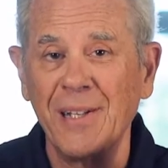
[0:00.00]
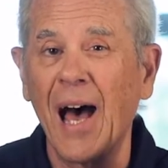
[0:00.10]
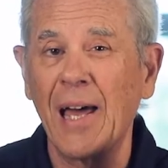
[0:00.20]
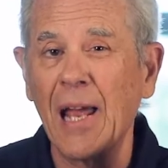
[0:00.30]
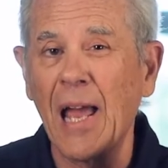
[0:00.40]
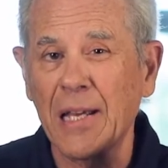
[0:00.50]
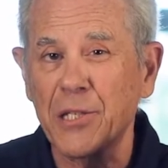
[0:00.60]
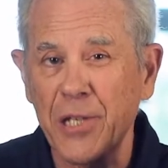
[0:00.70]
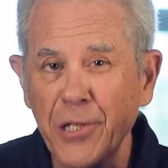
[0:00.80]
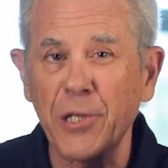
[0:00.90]
not
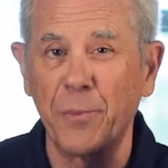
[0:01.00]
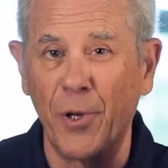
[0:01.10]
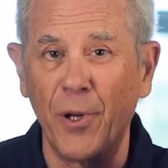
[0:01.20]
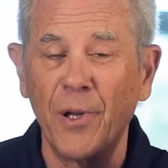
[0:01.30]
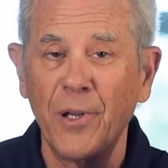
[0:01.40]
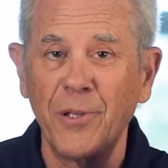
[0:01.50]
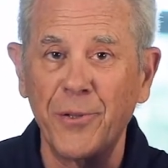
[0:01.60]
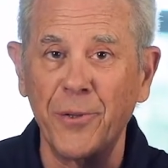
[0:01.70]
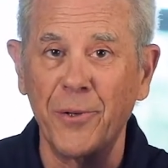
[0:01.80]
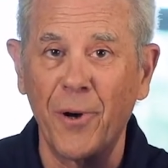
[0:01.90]
accessible
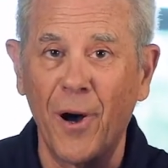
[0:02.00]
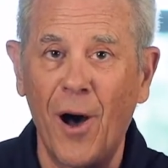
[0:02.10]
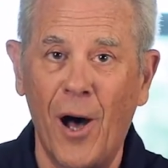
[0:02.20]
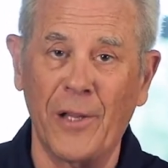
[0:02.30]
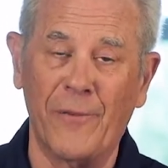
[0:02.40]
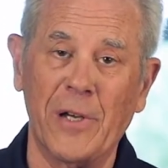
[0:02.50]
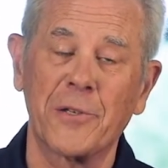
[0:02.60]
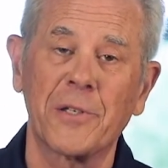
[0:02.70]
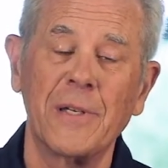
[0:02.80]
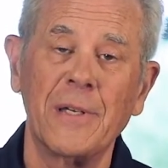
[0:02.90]
to all of
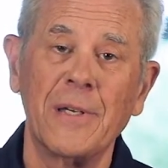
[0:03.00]
us.